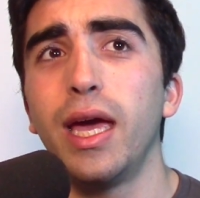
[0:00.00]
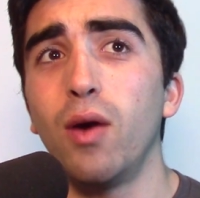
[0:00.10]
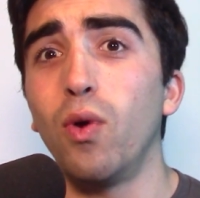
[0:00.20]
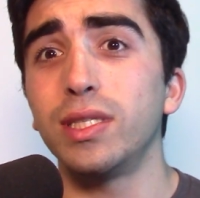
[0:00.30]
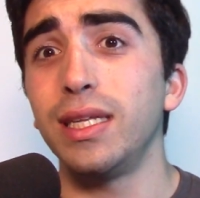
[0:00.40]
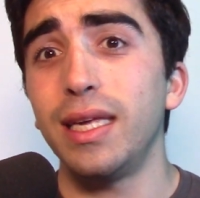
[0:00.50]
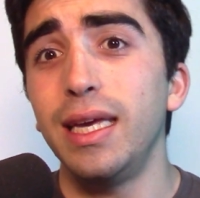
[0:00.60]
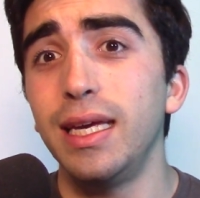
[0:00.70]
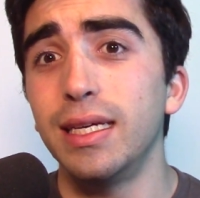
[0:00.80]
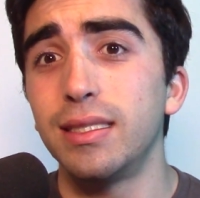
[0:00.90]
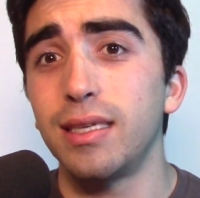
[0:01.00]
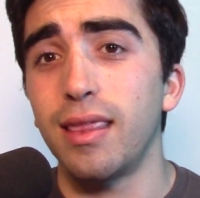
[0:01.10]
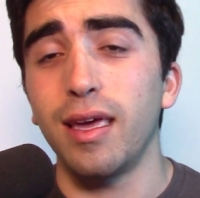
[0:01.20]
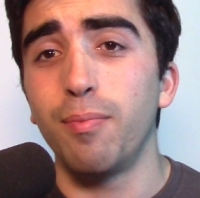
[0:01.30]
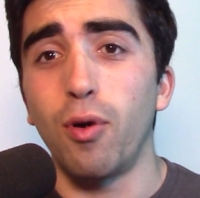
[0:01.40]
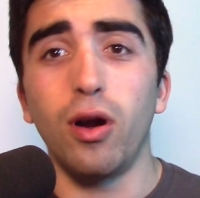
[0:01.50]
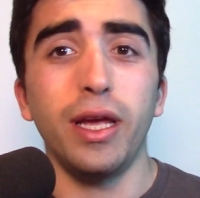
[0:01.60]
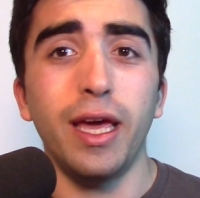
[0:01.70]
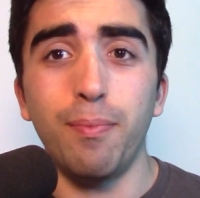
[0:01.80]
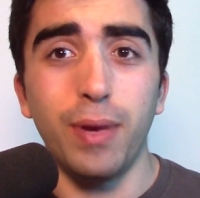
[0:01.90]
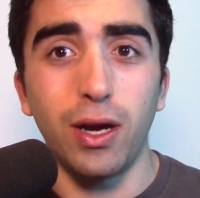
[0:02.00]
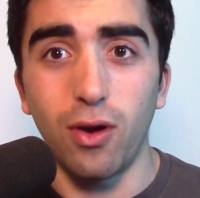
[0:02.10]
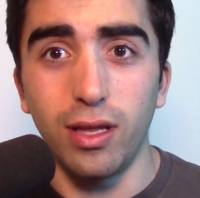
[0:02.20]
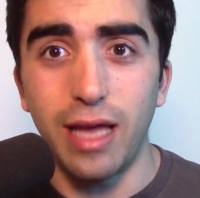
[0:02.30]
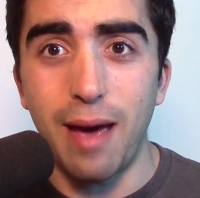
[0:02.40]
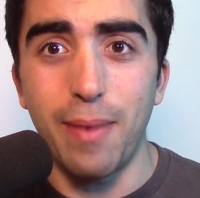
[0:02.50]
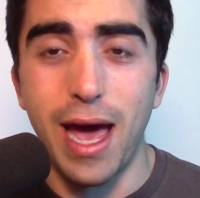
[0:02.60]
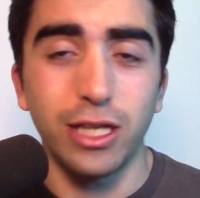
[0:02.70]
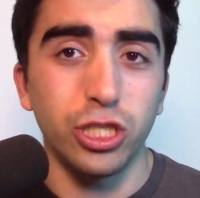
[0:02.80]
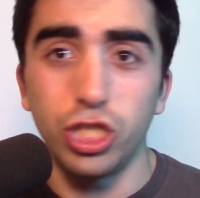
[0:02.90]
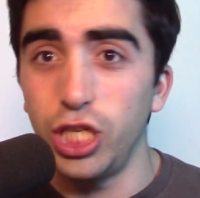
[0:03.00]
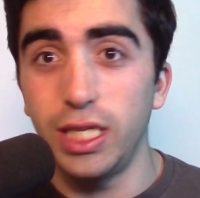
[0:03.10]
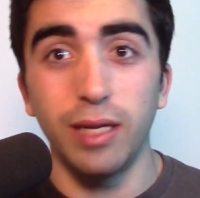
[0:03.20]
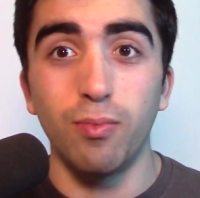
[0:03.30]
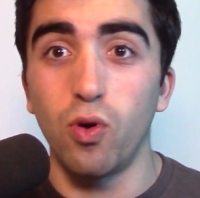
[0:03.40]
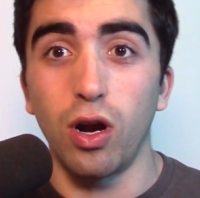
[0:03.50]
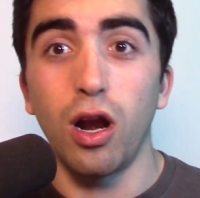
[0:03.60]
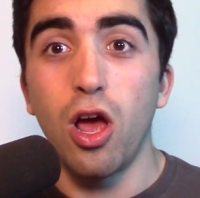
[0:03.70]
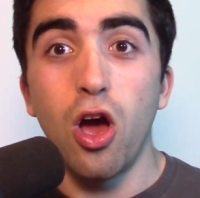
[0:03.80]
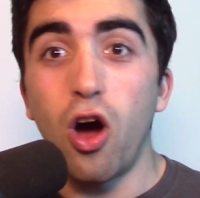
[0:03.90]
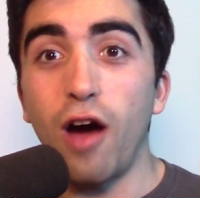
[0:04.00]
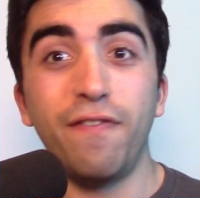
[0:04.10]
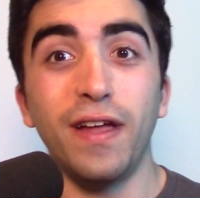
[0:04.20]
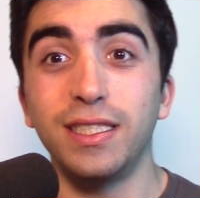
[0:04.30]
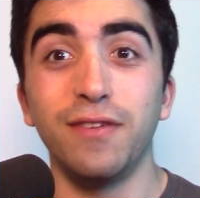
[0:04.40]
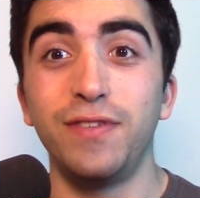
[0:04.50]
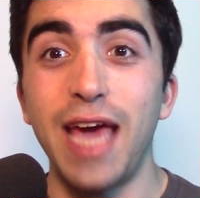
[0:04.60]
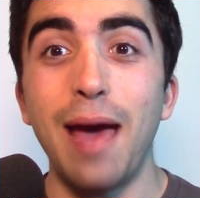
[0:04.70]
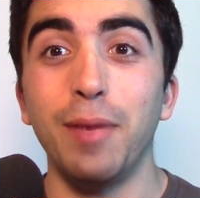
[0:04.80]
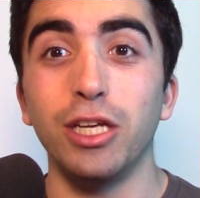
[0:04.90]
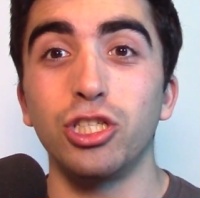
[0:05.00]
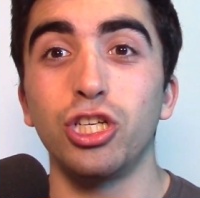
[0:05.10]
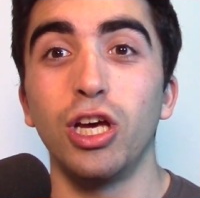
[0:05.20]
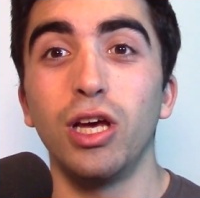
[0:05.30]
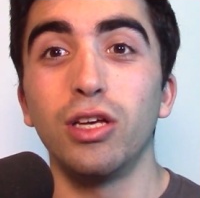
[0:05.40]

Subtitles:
wasn't Keys. I think Barty hit bigger in that match and she did more offensive damage.